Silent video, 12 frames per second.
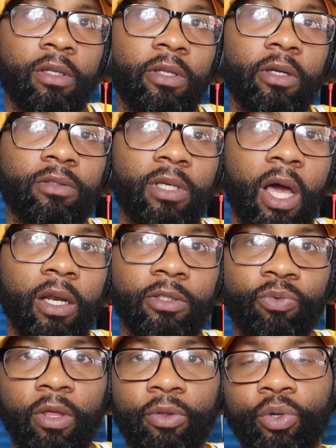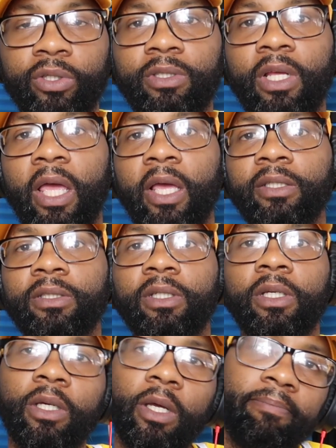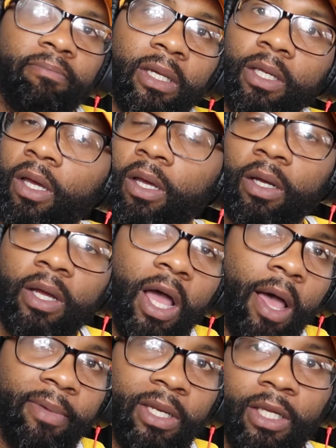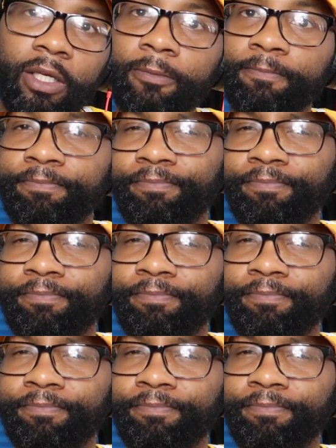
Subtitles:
their talents, whether it's dancing, comedy,